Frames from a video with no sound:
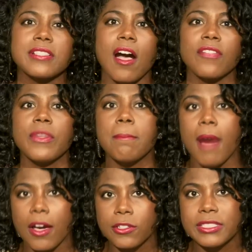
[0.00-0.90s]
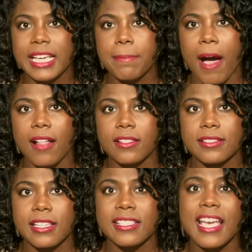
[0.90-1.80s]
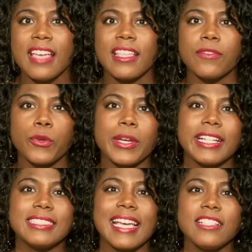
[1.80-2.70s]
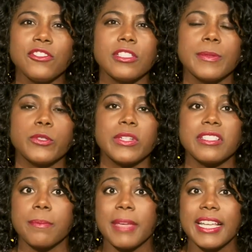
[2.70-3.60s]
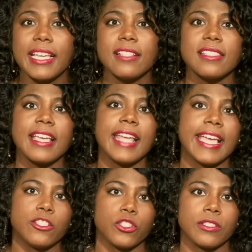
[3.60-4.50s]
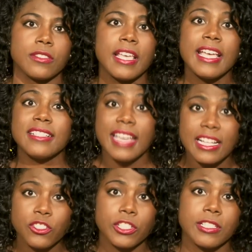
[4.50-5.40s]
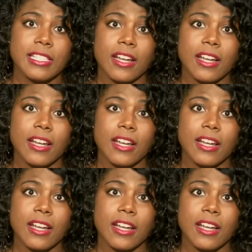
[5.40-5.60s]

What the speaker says: on the modern-day policies that have created tensions between Dominicans and Haitians. Tensions that